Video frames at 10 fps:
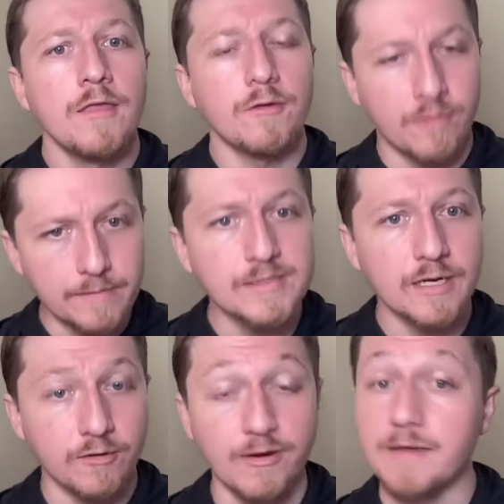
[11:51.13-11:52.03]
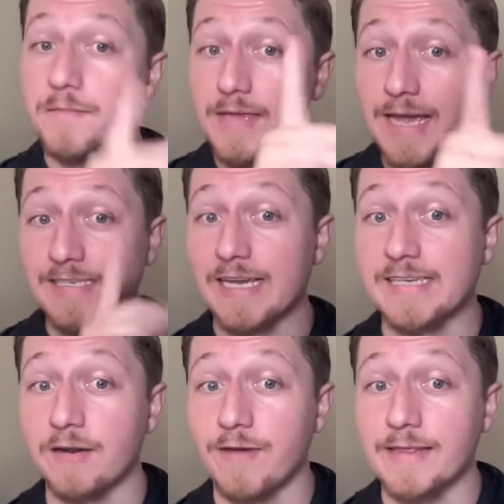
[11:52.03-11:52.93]
The Crimson and Cream, yes, I
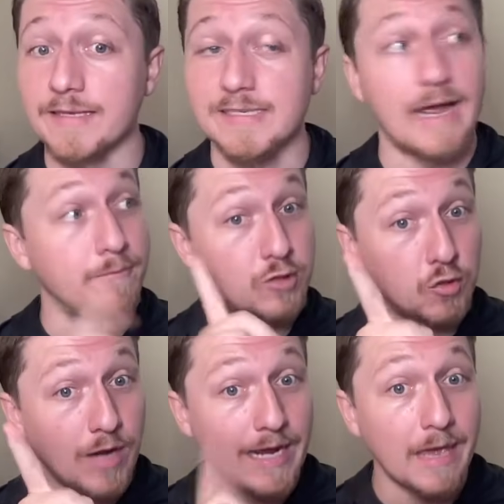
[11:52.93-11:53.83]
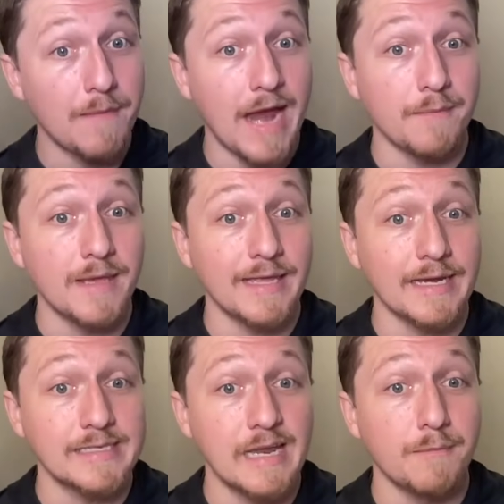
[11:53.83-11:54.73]
said it right this time. Do not get mad at me
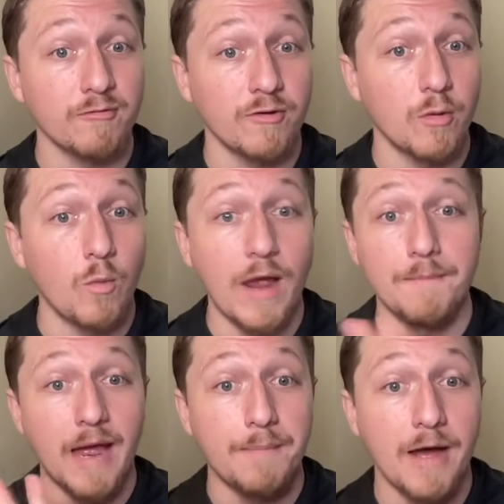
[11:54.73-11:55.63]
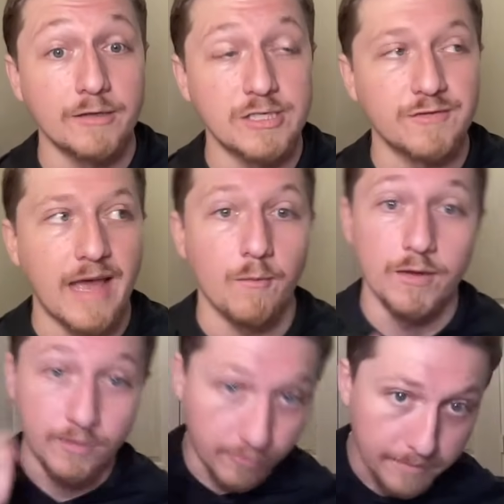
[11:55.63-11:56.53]
like I said maroon and white. My apologies for that
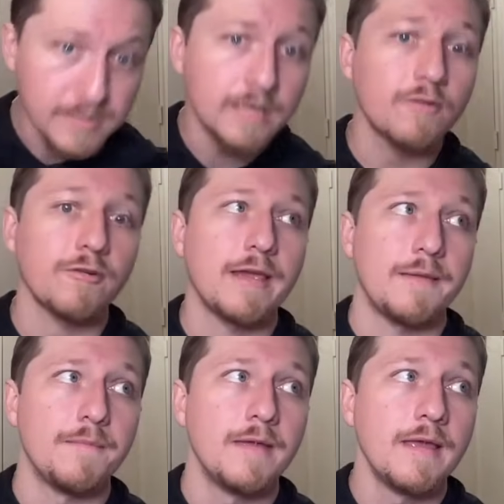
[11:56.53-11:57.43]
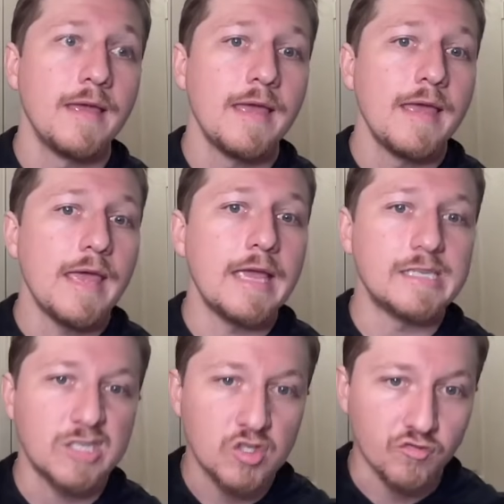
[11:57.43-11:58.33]
one. The Crimson and Cream
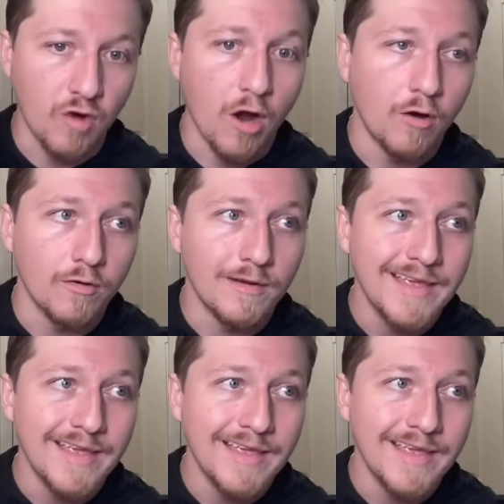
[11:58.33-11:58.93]
is strong.